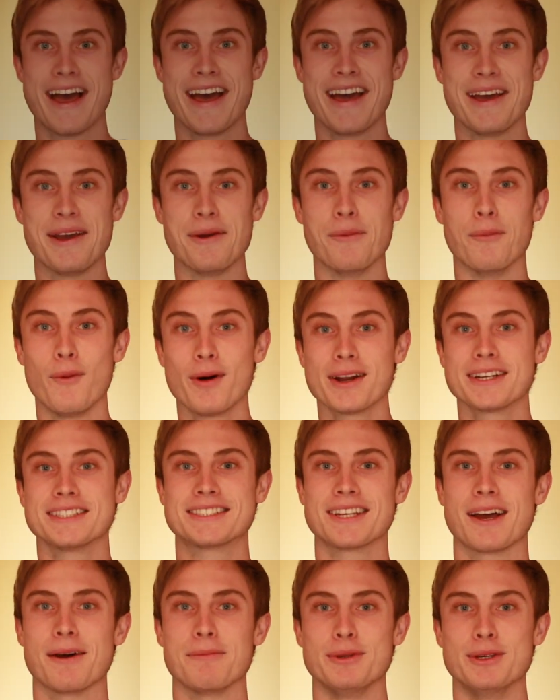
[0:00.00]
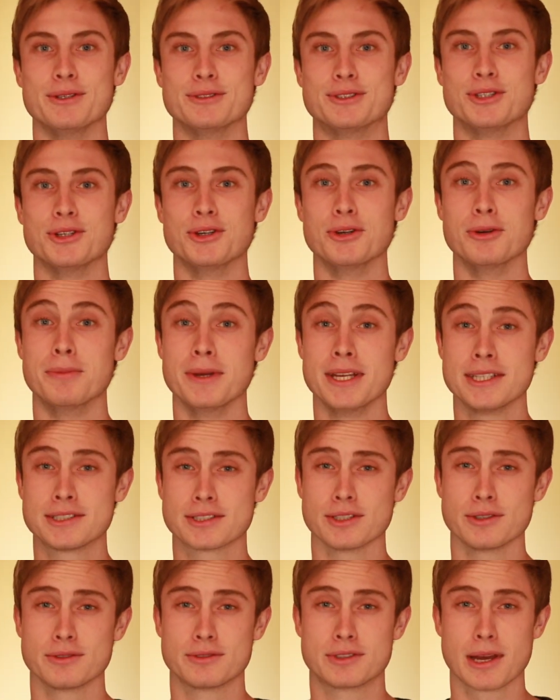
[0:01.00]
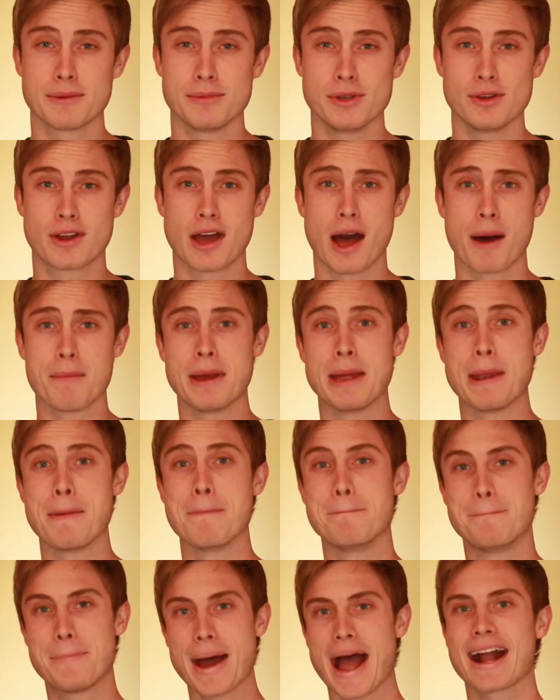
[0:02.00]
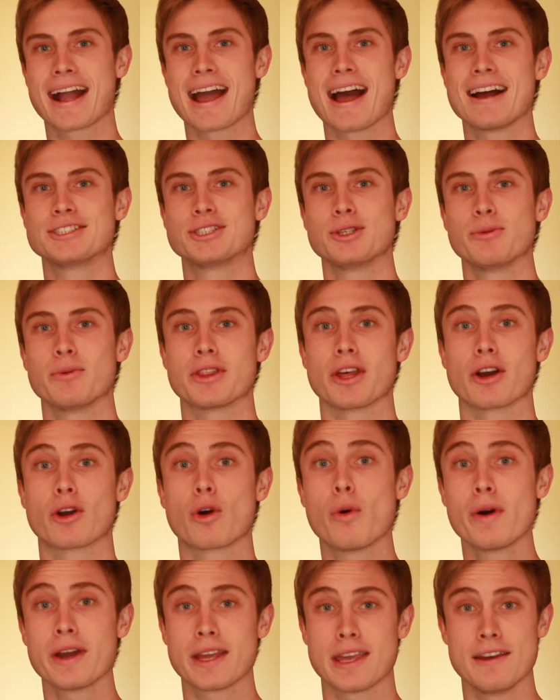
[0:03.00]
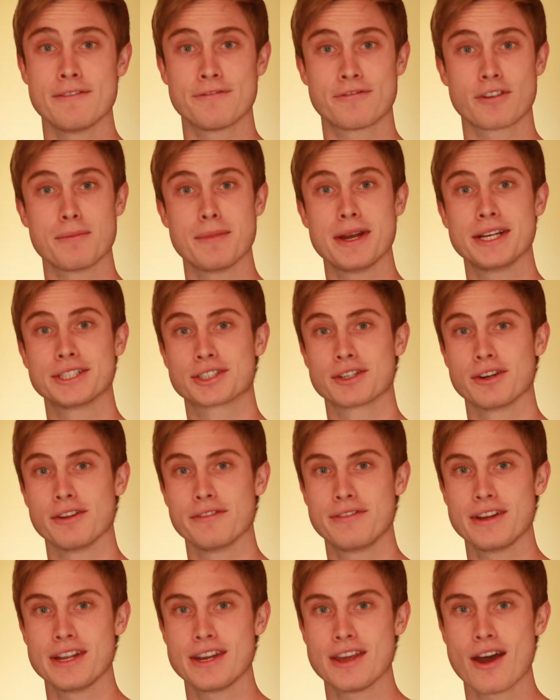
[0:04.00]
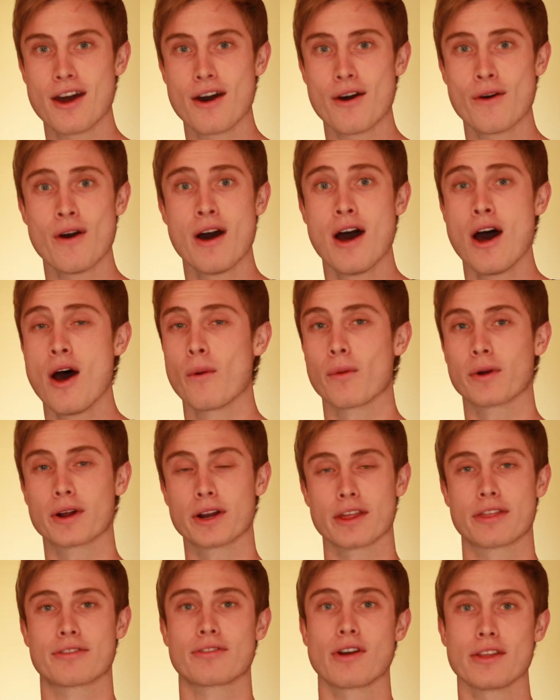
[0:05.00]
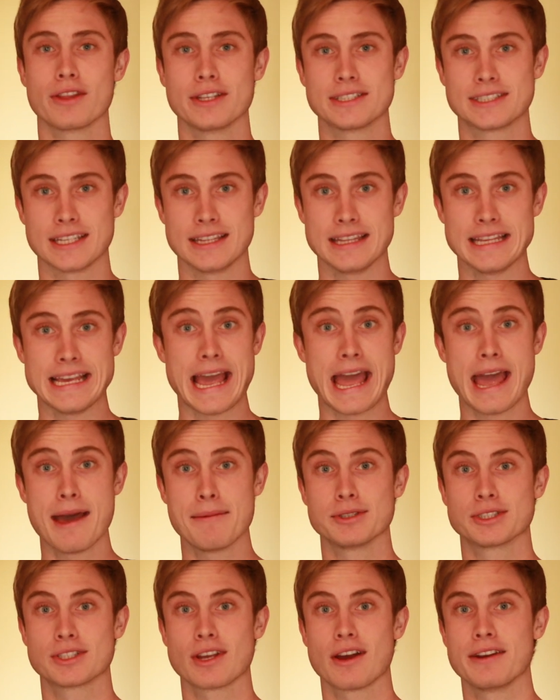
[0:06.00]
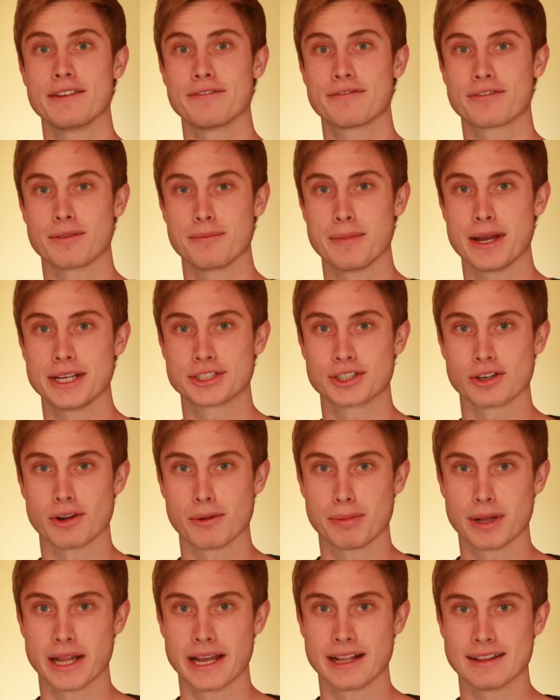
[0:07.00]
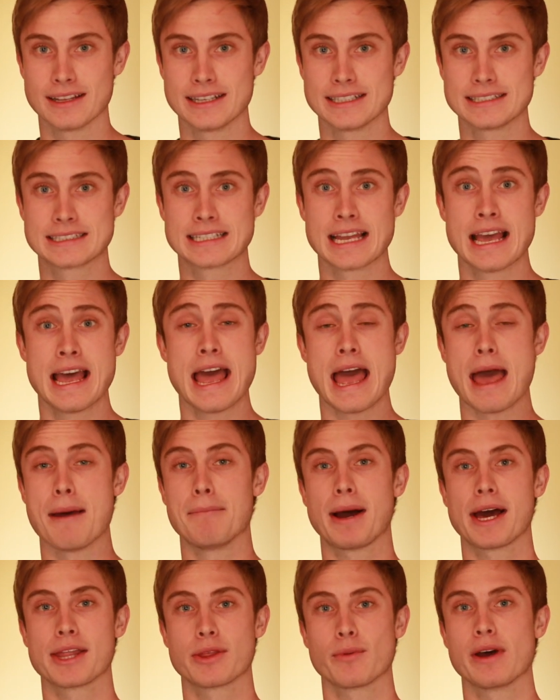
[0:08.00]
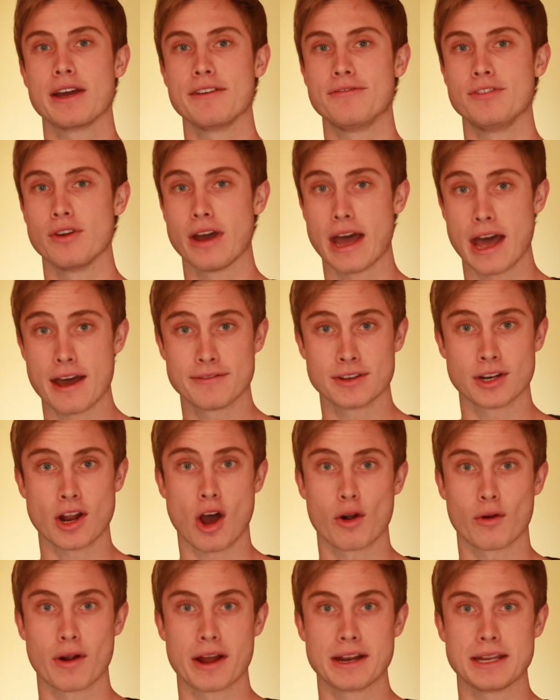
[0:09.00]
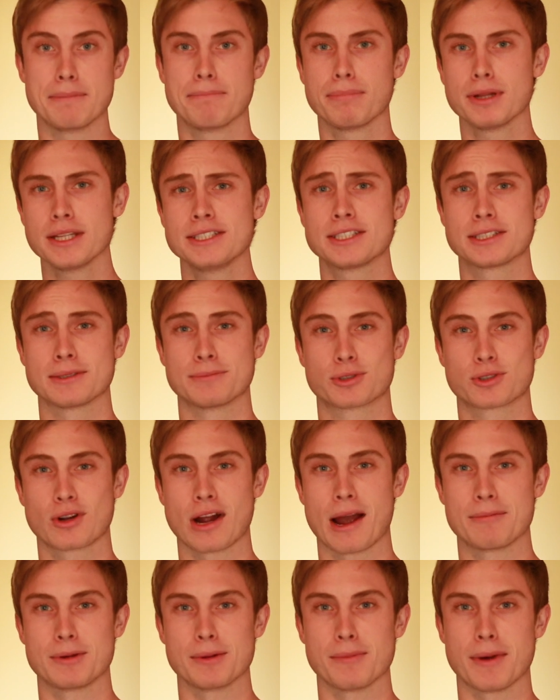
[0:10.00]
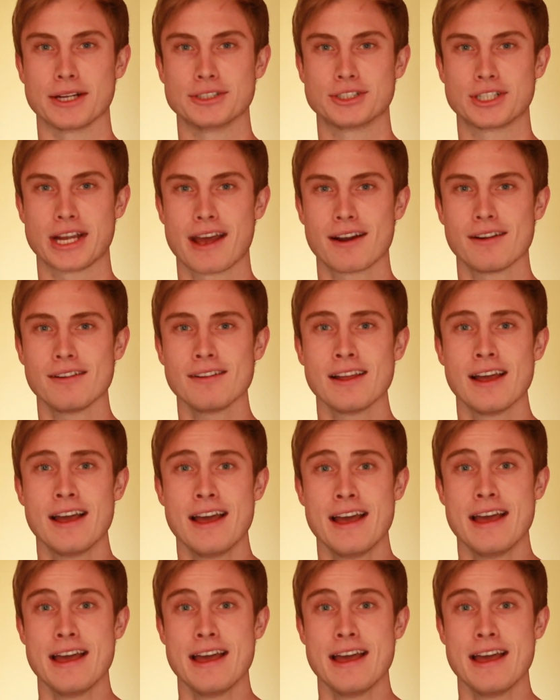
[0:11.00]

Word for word: Hey, what is up YouTube? It's Luke W coming back at you with a quick informational video. We're gonna throw this in the Amazon informational playlist. And by the way, if you haven't already, please subscribe to my channel.